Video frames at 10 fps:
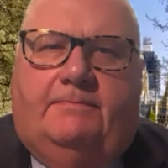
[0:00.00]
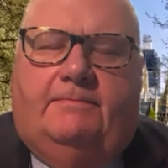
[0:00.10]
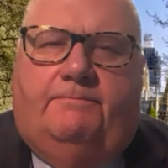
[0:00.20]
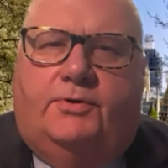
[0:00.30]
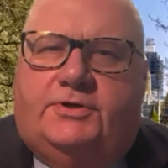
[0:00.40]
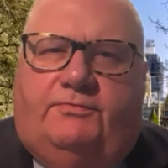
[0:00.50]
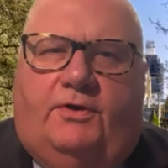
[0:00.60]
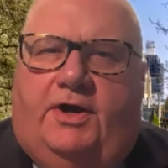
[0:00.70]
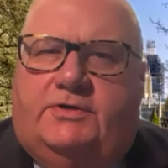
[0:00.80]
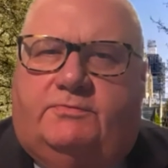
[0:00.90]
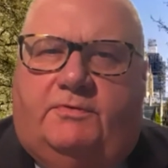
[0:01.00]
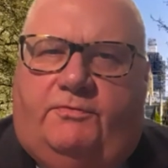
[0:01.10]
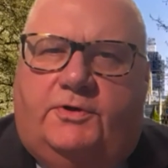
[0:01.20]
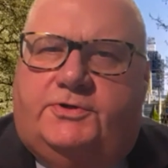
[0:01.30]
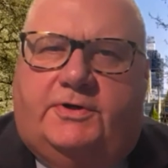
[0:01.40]
butterflies were
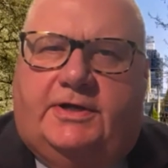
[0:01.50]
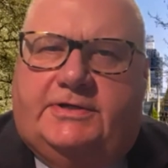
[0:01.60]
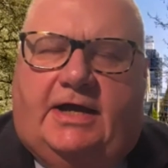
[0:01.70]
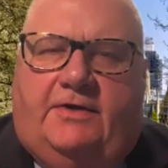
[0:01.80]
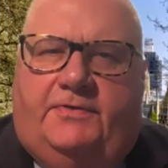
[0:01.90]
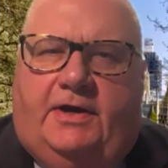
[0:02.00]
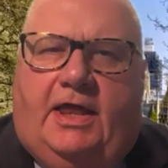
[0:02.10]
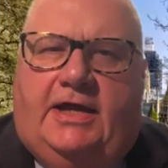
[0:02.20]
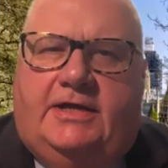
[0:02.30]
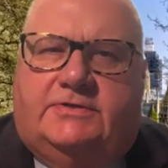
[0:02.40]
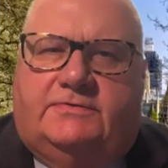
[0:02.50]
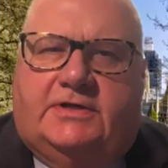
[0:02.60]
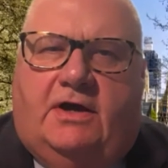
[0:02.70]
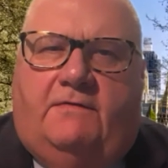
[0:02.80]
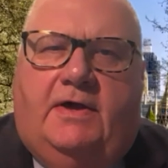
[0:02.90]
fluttering down the
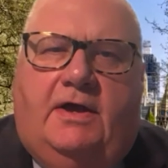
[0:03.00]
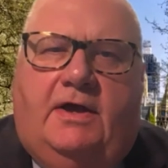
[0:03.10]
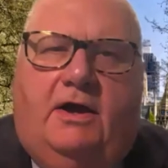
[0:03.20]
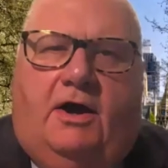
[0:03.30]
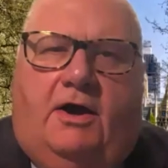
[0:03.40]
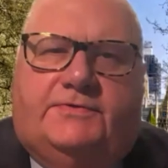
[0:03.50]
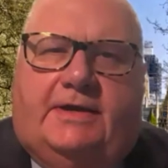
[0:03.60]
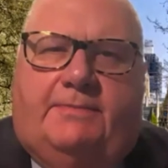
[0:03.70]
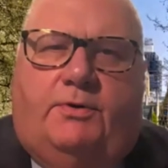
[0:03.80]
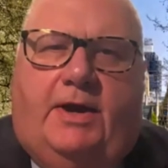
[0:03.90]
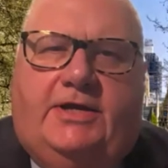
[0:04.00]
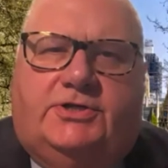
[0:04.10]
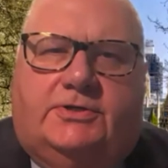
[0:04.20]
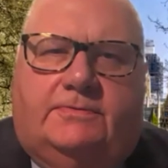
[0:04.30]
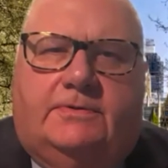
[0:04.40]
lines of
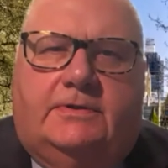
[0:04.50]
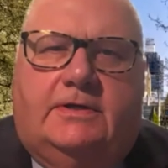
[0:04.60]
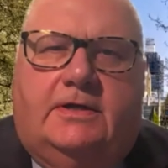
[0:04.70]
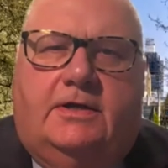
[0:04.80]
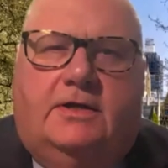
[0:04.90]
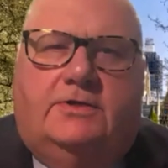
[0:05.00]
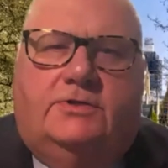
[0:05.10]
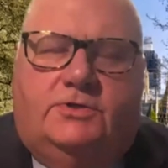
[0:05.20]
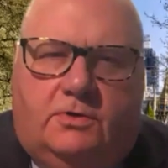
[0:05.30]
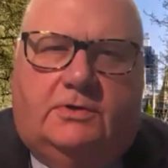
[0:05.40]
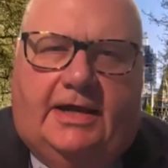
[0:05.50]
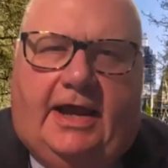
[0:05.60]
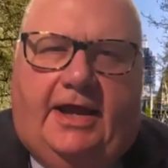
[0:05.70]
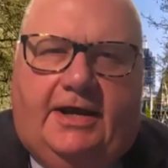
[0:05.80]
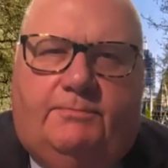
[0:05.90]
separation. Don't
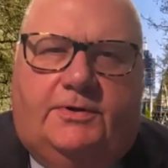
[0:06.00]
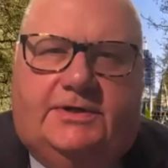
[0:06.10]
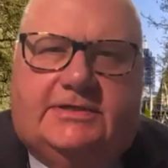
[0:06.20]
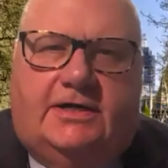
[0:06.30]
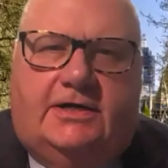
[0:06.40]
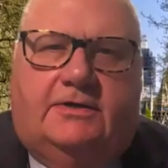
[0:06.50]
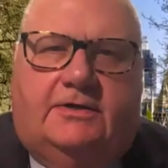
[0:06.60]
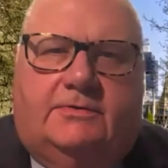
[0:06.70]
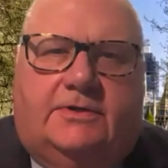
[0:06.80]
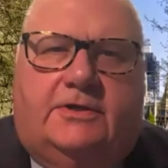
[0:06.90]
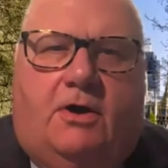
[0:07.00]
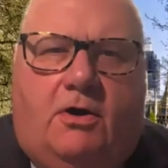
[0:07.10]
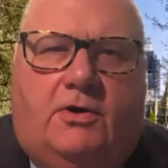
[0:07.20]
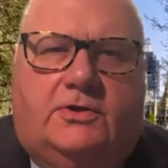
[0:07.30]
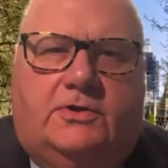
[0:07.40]
let anybody tell you that the
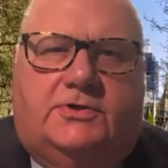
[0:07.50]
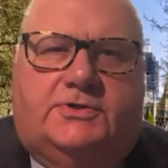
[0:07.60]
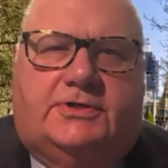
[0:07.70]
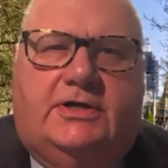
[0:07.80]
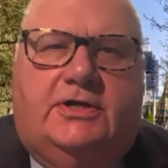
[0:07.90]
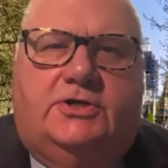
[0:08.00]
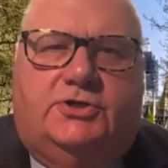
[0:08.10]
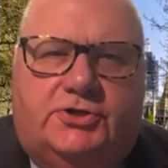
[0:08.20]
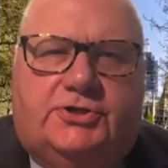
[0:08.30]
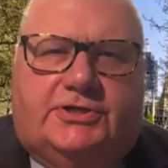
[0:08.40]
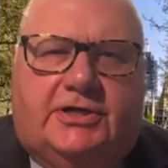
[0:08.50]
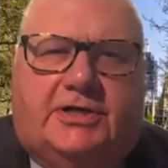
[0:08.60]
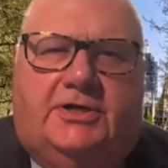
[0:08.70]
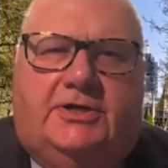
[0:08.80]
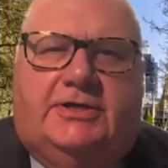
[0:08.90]
Holocaust just
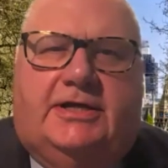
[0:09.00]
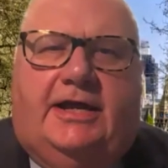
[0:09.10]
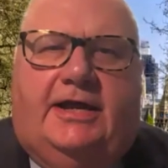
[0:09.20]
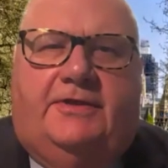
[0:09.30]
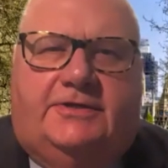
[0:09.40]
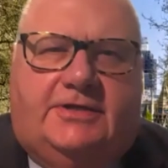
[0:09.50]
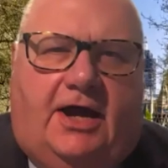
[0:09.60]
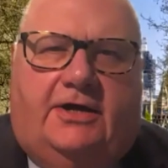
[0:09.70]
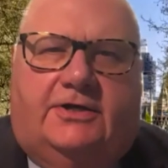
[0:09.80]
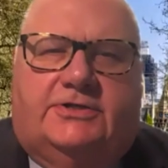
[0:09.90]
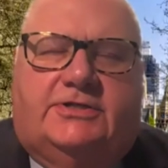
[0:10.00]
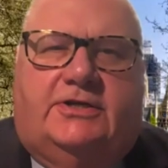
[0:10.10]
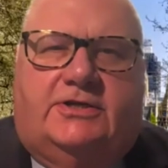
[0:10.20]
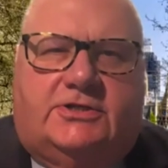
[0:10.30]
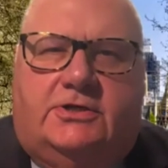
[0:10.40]
occurred in the darkness,
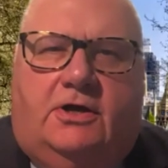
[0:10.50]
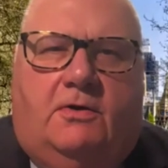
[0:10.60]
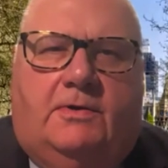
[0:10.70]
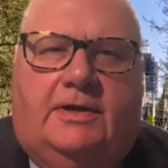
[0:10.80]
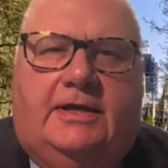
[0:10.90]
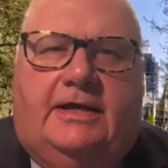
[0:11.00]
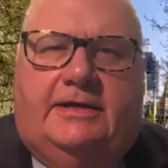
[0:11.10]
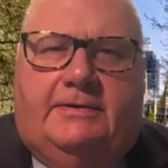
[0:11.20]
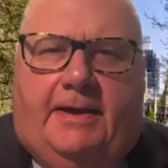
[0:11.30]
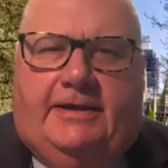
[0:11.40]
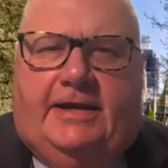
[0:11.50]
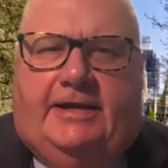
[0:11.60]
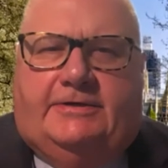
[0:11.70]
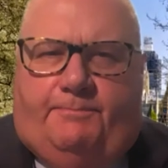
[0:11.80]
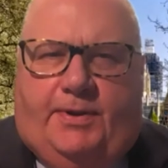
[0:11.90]
in the snow.
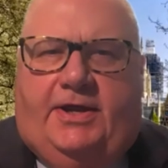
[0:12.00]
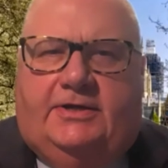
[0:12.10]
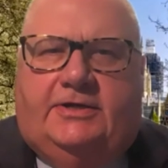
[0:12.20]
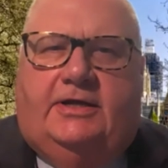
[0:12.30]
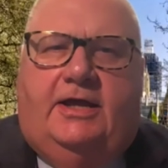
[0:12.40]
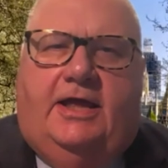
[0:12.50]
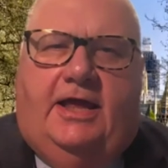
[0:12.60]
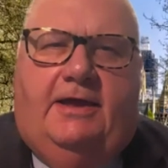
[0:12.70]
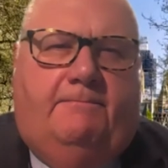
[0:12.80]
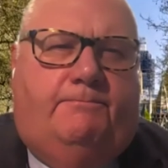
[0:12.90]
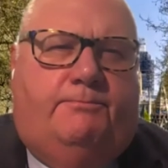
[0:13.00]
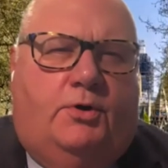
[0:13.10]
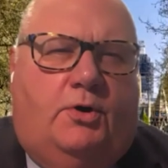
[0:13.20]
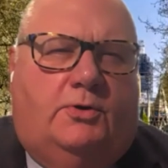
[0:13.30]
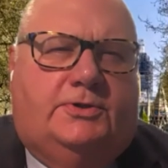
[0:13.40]
It appeared in
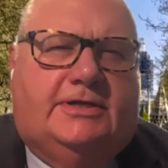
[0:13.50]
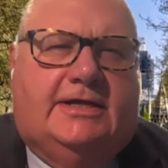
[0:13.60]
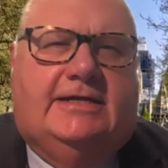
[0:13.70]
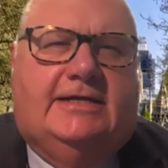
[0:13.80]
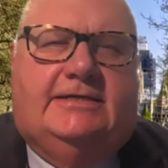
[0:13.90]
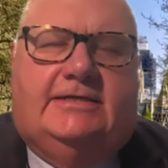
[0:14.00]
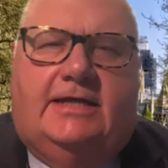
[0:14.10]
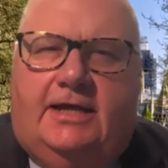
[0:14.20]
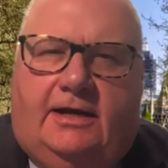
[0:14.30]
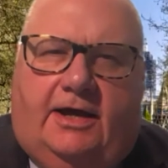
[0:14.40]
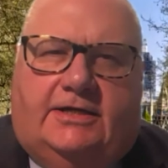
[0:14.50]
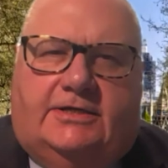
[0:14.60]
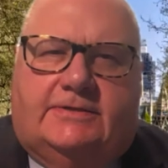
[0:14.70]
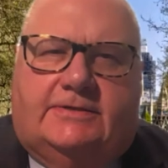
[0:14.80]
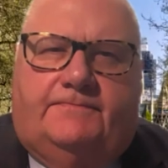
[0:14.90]
broad
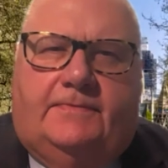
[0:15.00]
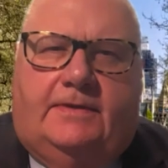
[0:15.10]
daylight.